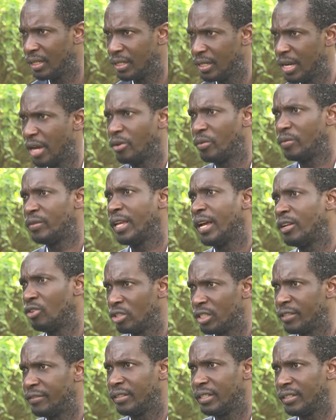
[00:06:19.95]
Now they're
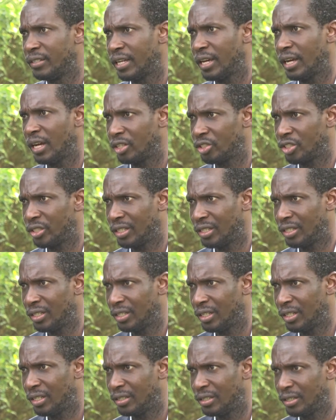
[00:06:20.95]
not even there actually.
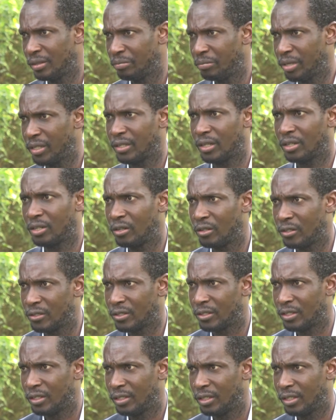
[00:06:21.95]
Yeah, okay. Bars are
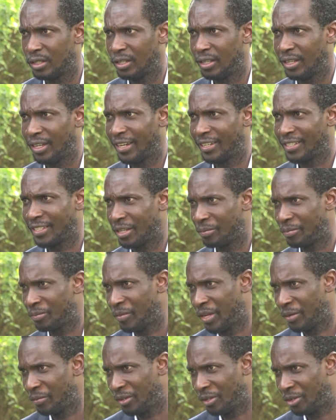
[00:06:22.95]
closed. Except
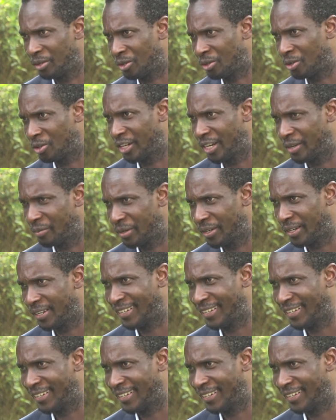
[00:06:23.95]
maybe your corner bar.